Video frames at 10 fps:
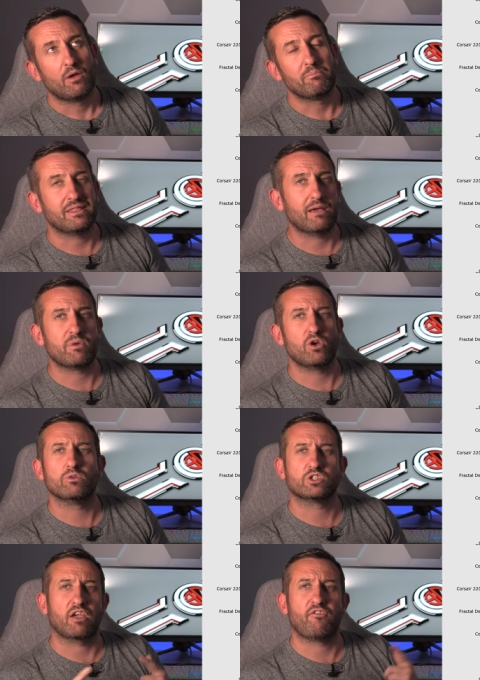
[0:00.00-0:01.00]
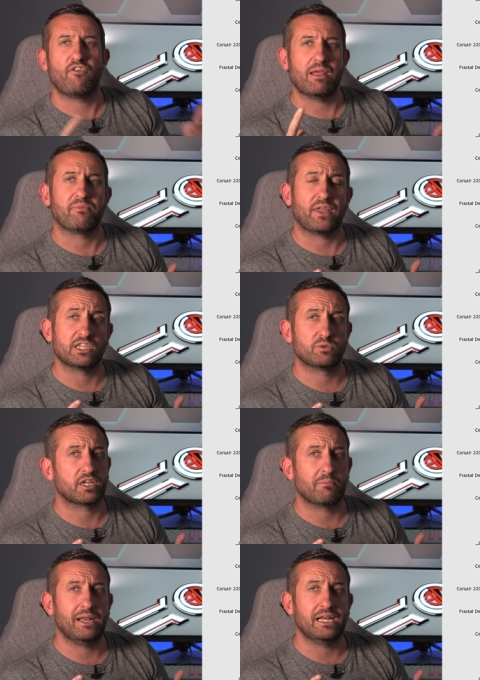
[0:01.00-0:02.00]
but then we also flip things with a
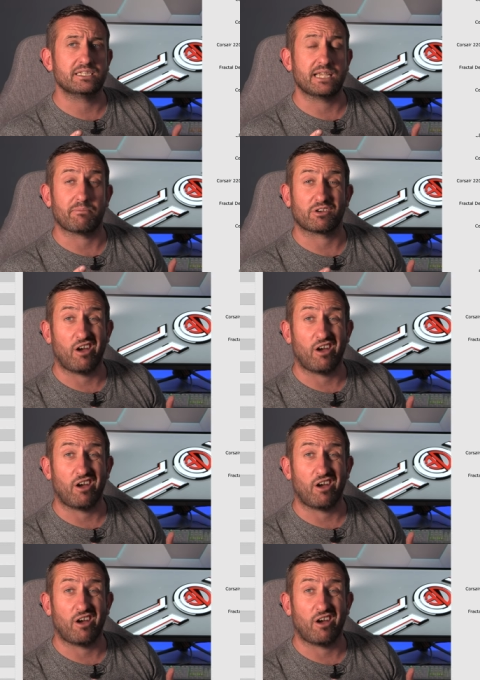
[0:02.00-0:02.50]
completely separate